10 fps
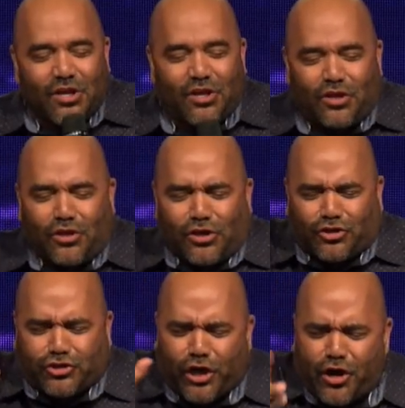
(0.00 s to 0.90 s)
You,
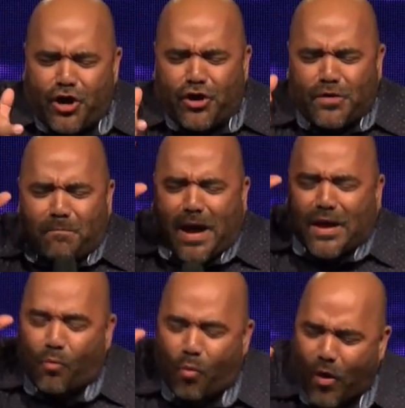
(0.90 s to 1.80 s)
turned my
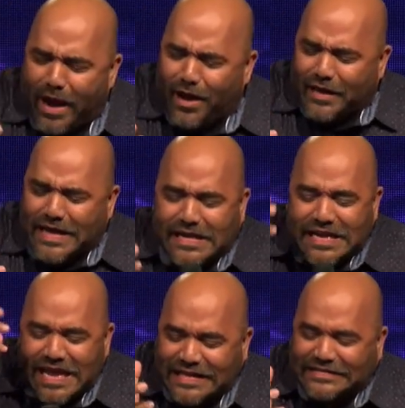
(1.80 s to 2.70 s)
wailing
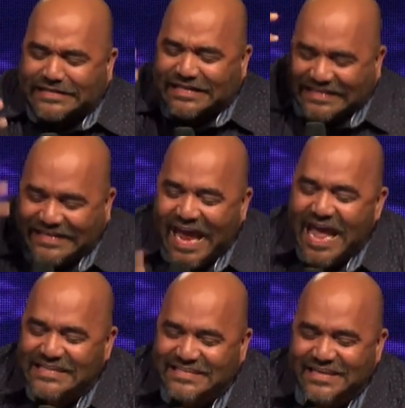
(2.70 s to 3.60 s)
into
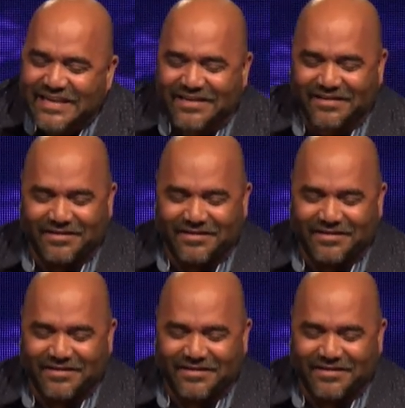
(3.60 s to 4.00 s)
dancing.